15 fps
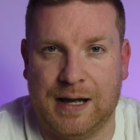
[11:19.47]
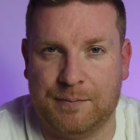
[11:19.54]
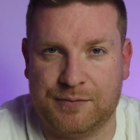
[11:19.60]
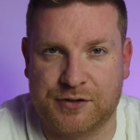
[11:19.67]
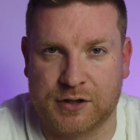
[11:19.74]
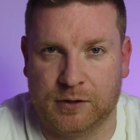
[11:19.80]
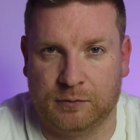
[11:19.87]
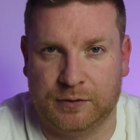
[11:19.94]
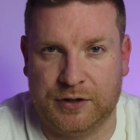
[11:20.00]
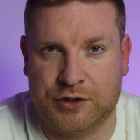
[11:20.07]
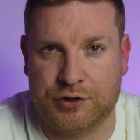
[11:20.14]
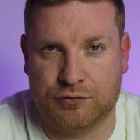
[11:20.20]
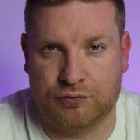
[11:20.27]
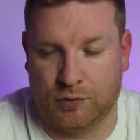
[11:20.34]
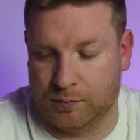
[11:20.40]

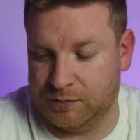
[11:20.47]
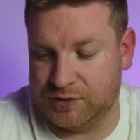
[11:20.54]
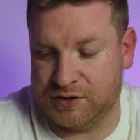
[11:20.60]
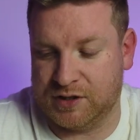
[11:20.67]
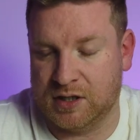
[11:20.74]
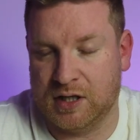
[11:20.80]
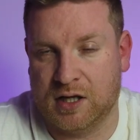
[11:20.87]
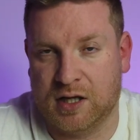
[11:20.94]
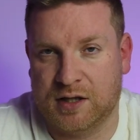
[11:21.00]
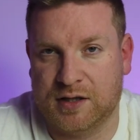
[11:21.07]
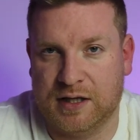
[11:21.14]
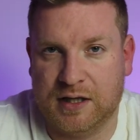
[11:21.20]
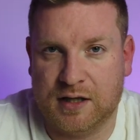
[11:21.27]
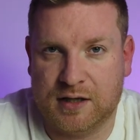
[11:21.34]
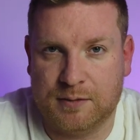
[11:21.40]
absolutely trumps
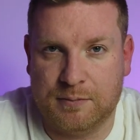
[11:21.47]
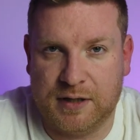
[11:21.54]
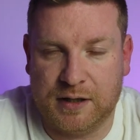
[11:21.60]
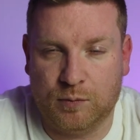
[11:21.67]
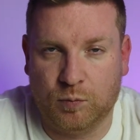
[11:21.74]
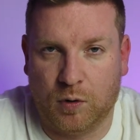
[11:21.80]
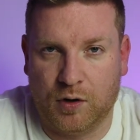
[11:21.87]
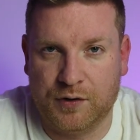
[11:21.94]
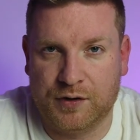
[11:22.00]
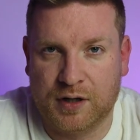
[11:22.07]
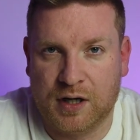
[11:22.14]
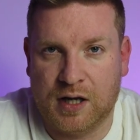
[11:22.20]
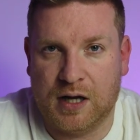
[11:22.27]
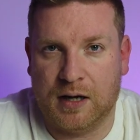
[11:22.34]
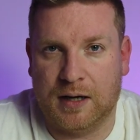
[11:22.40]
the, the Mini one,